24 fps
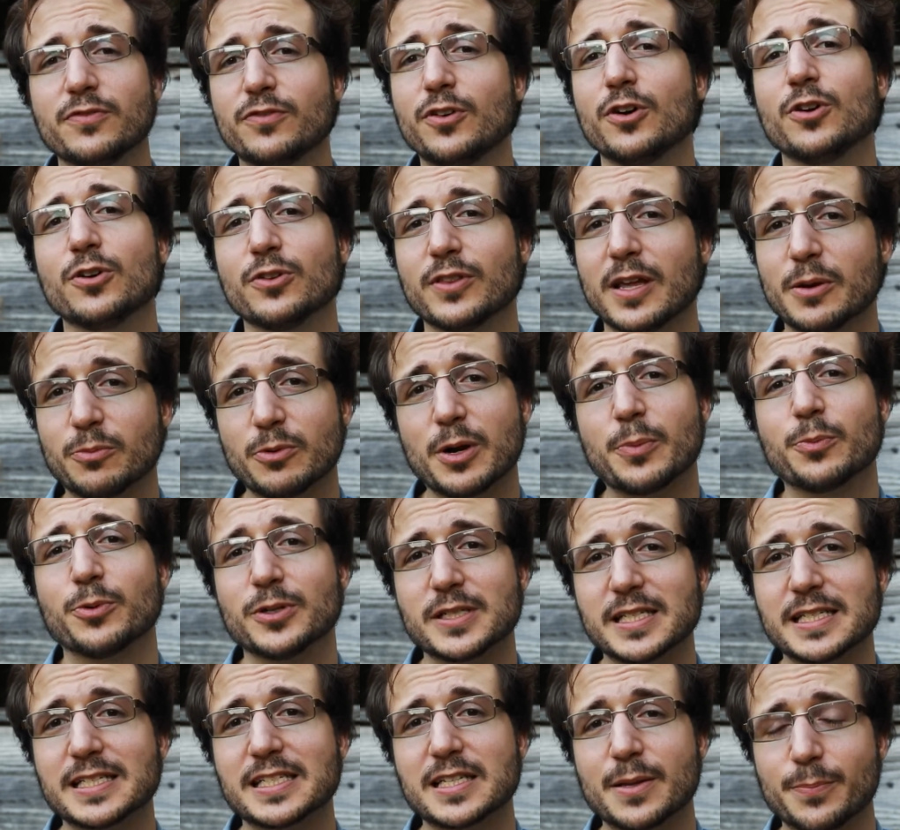a photo that
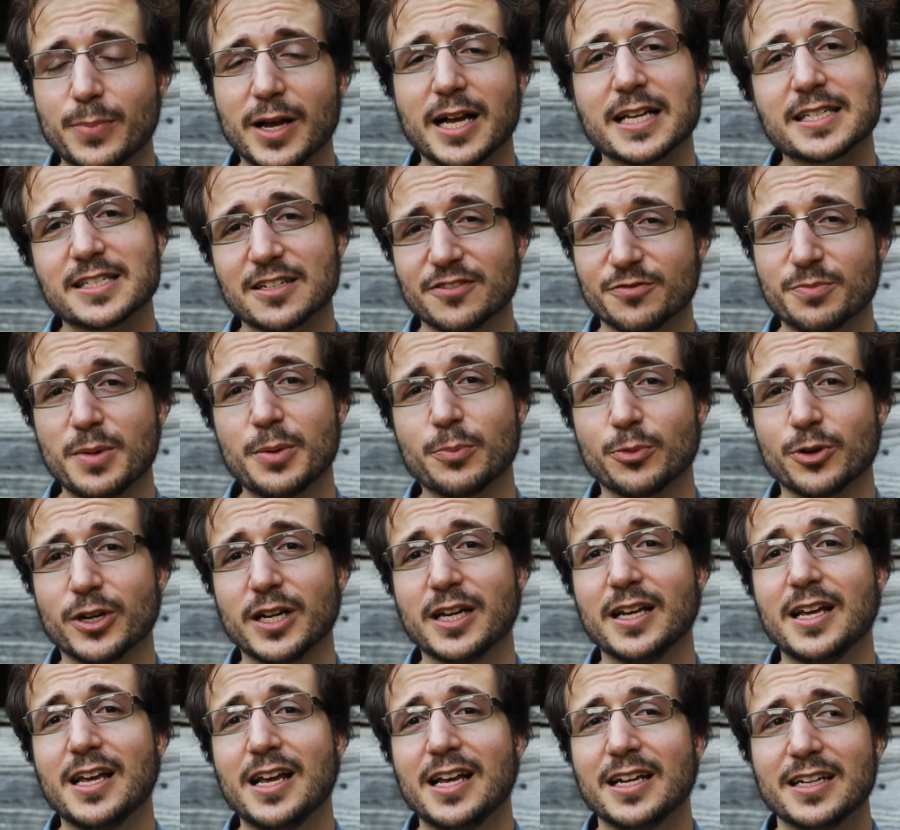represents the positive memory,
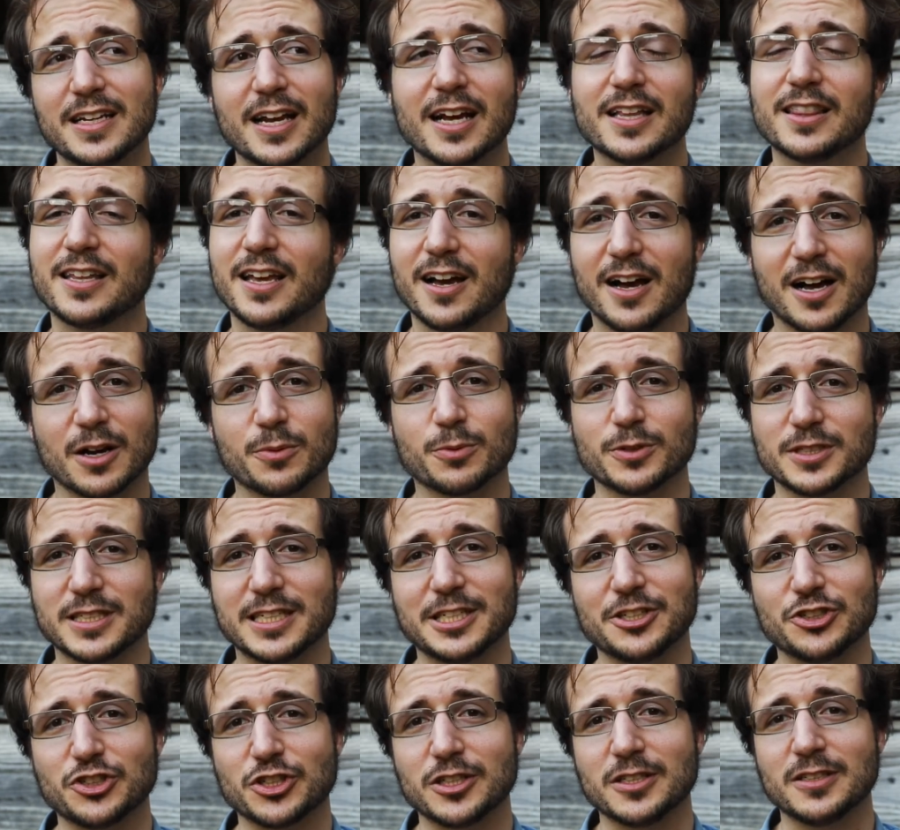not the awkward
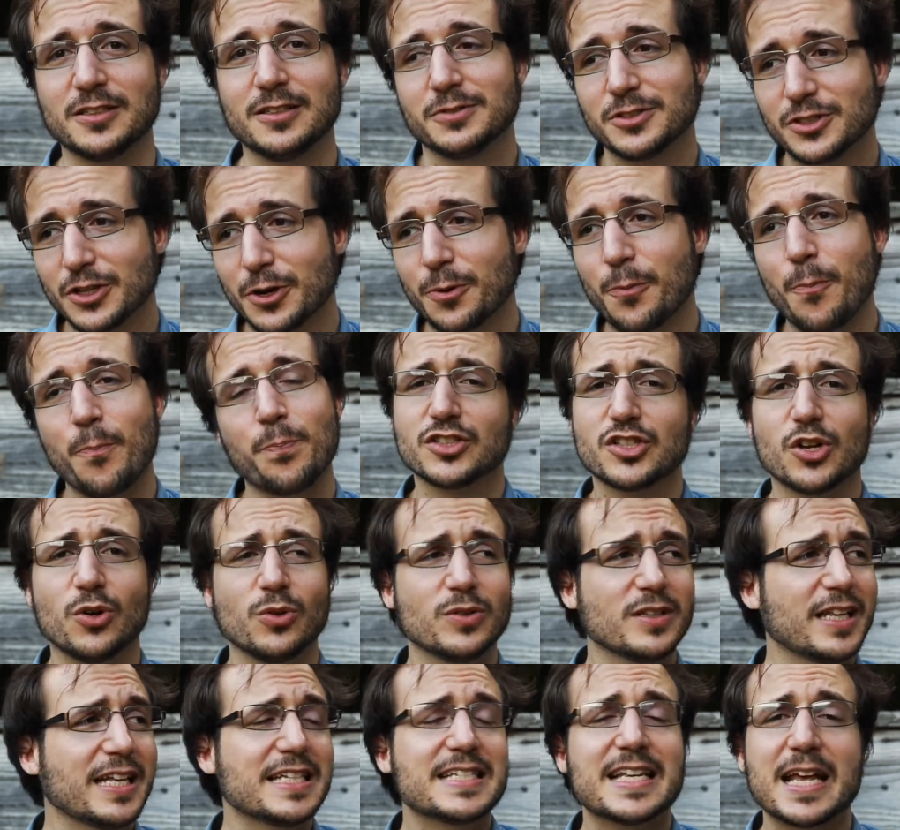tension. So
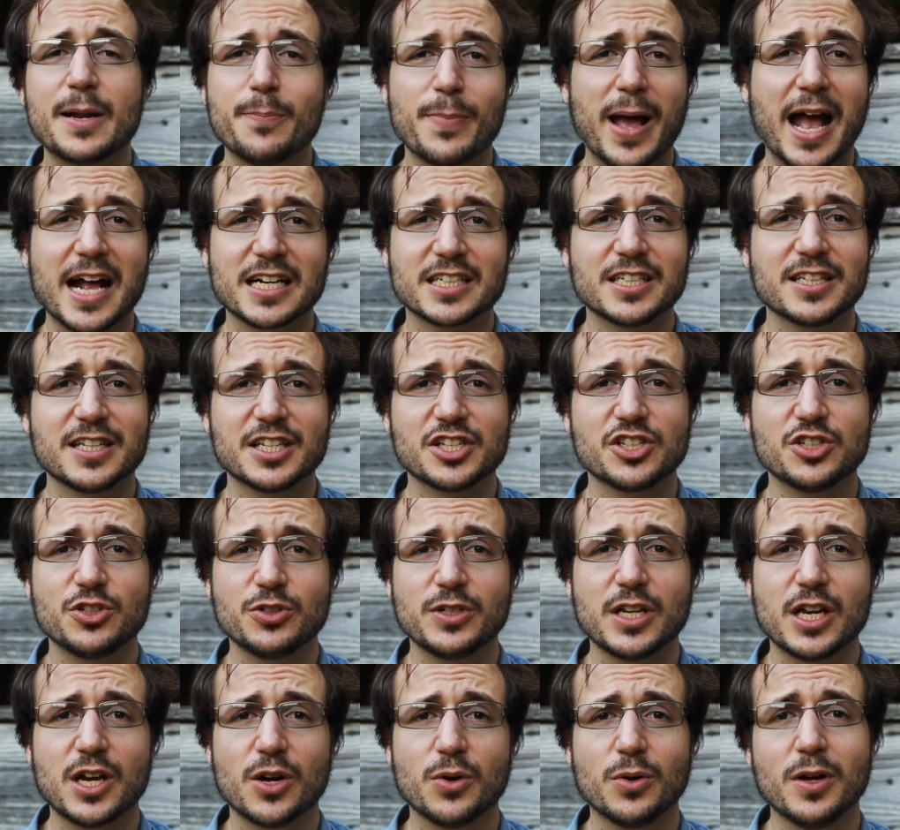let's head back to the
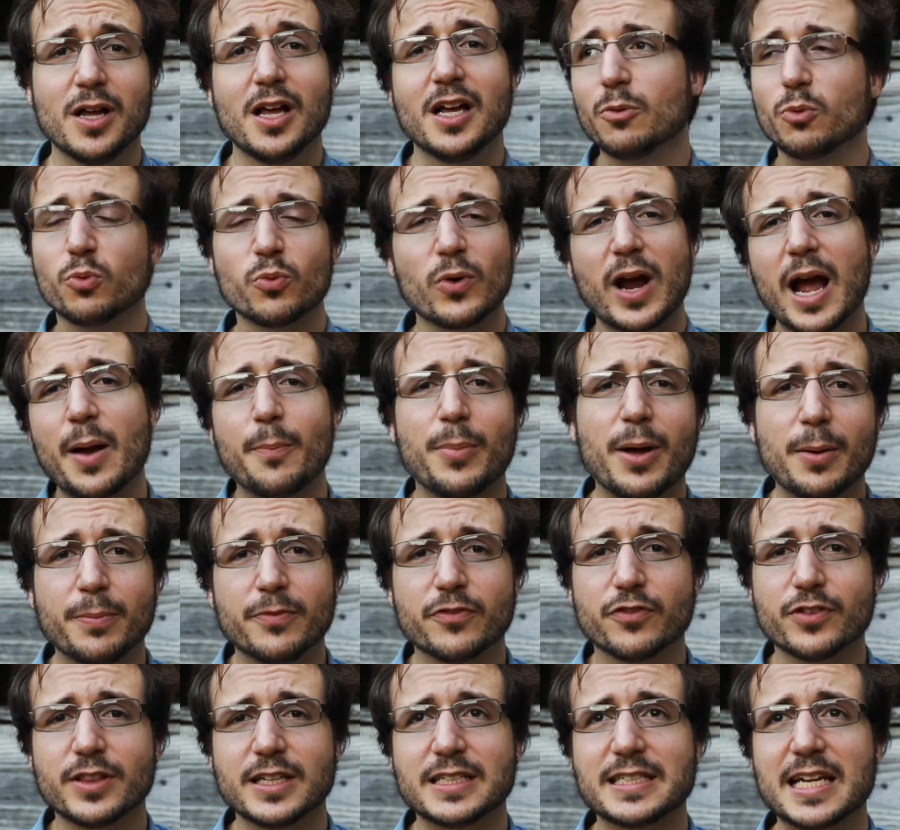studio, wrap up
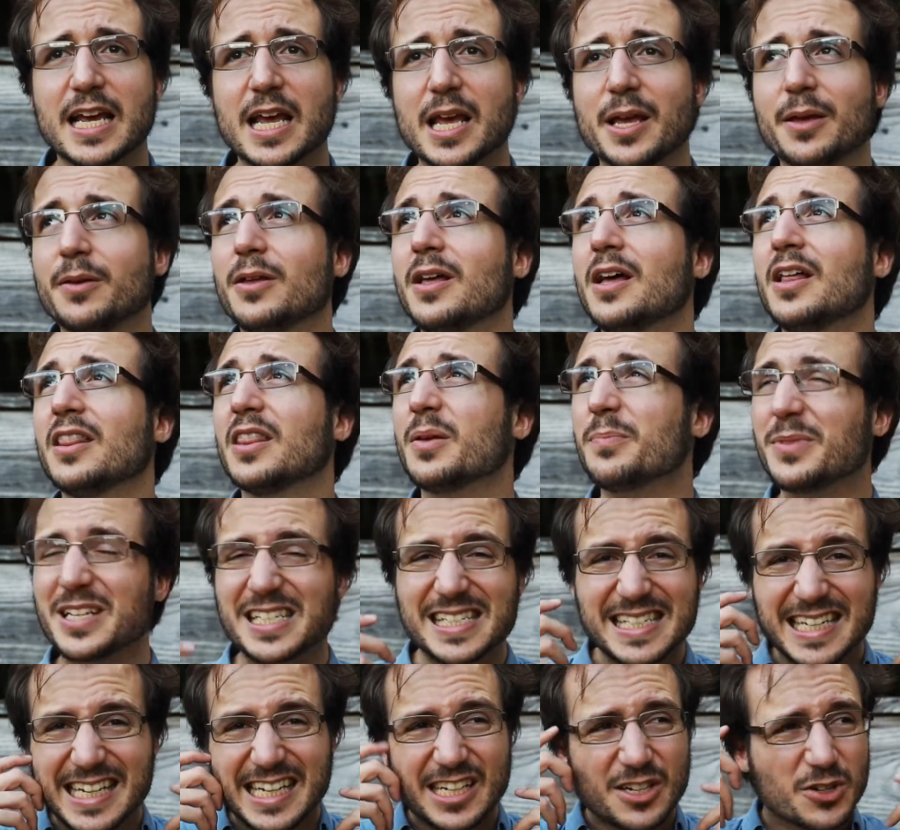for the day. The
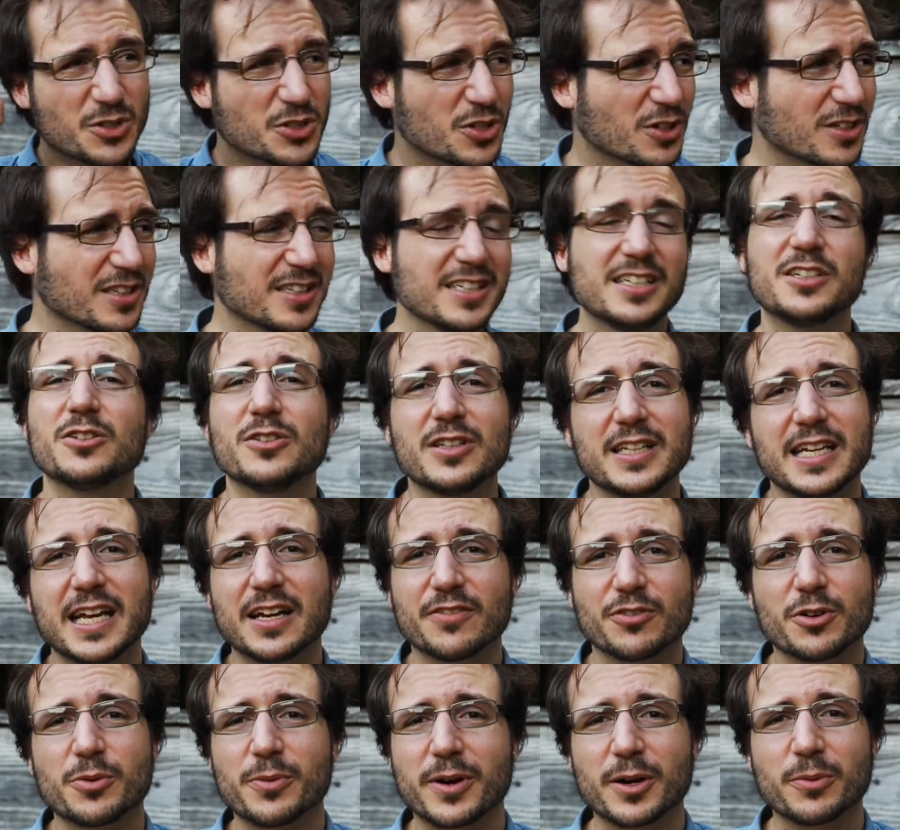mosquitoes are literally
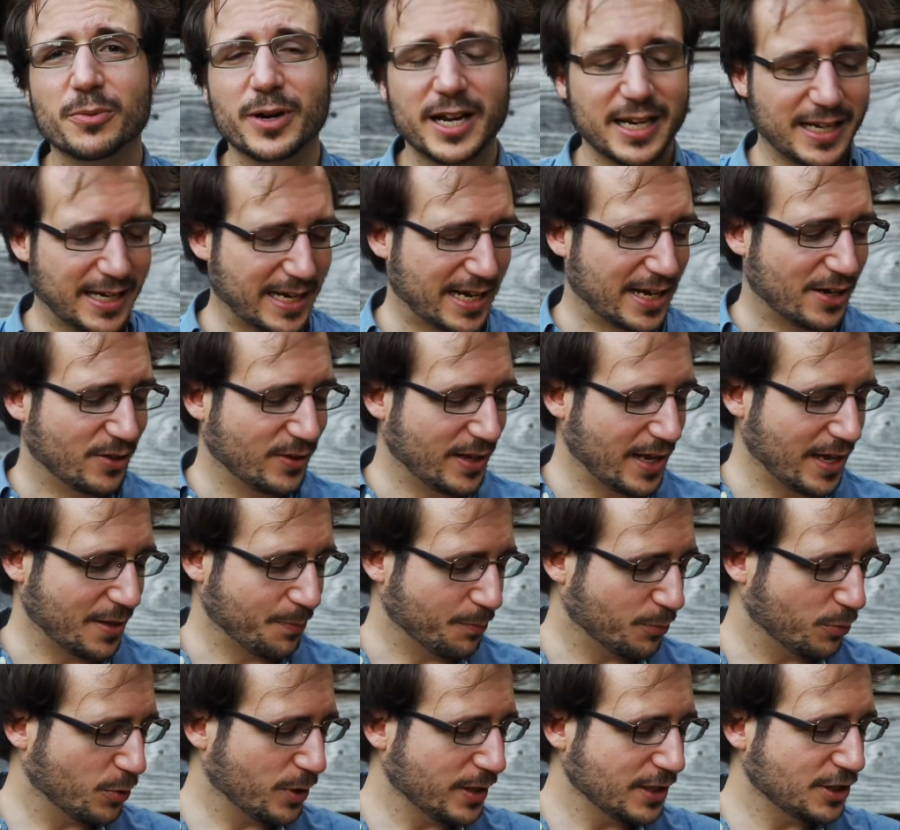everywhere right now.
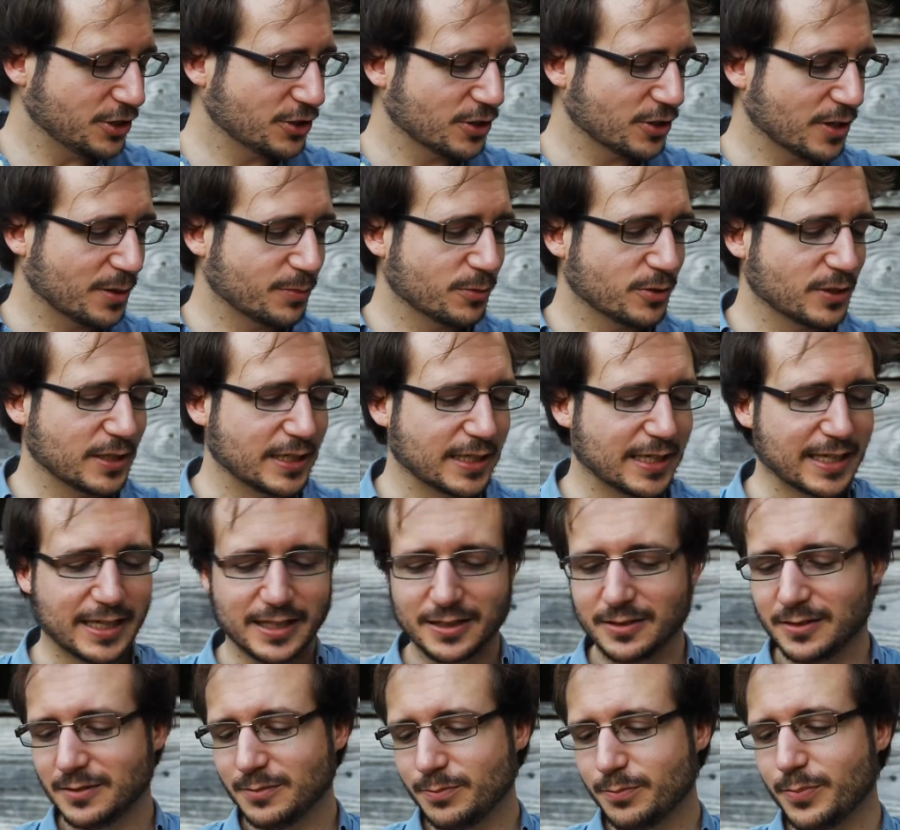I'm pretty sure I'm gonna get
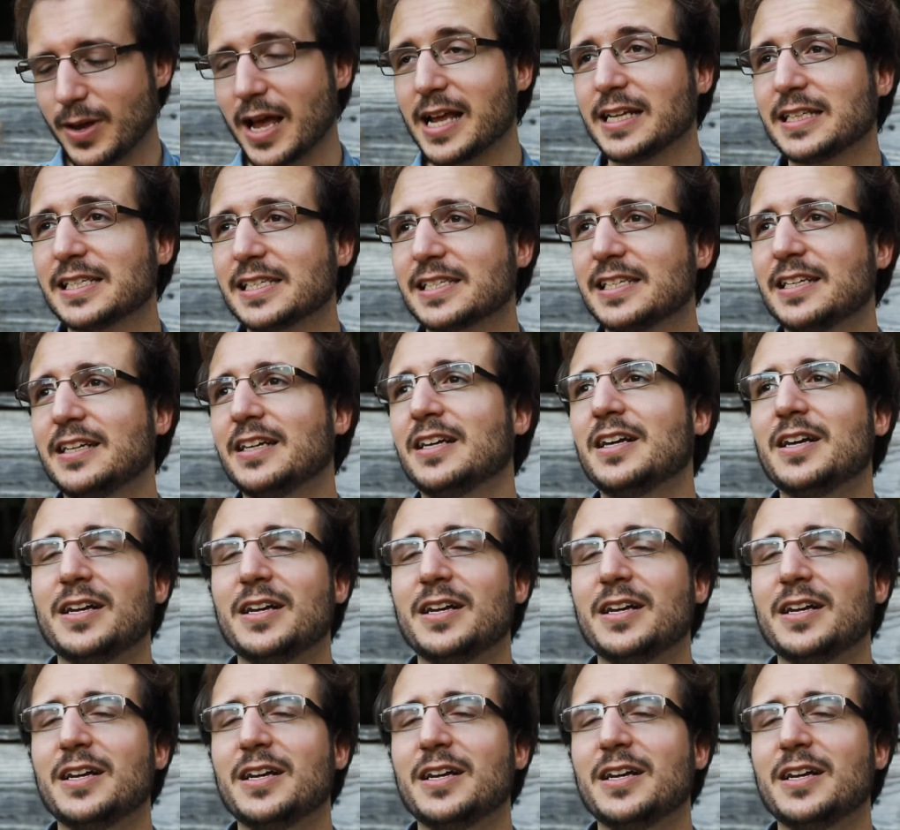bites.